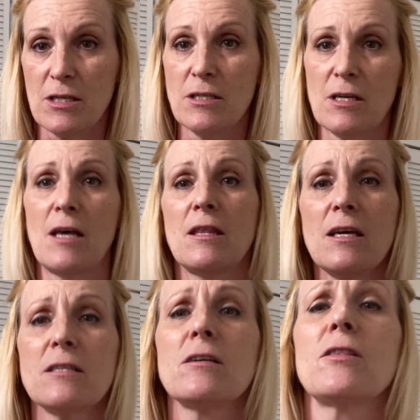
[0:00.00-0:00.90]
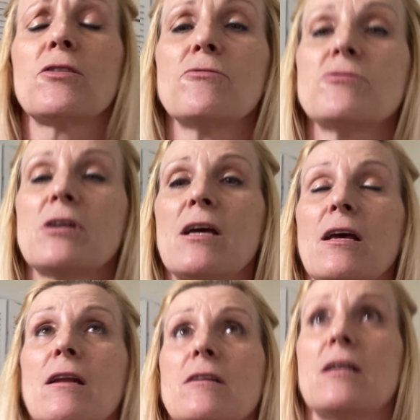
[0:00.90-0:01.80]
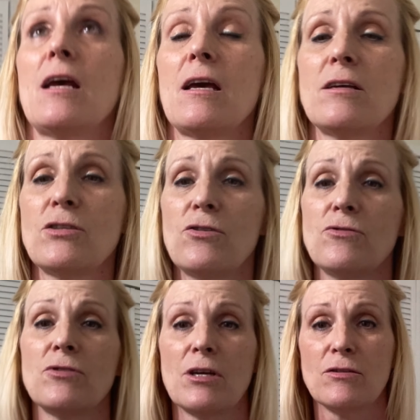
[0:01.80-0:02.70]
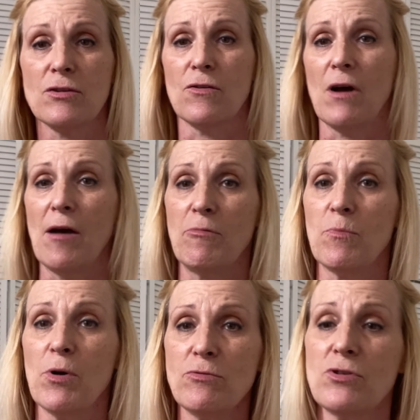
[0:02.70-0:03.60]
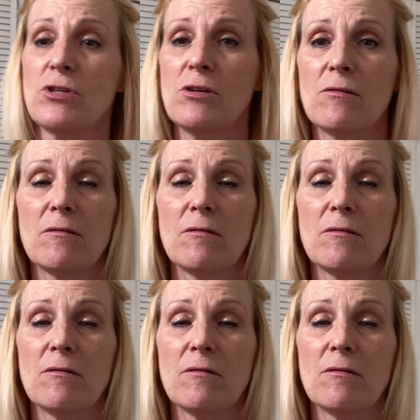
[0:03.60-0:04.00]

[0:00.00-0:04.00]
this, I think it's on Thursday, and today is Thursday, so I will post it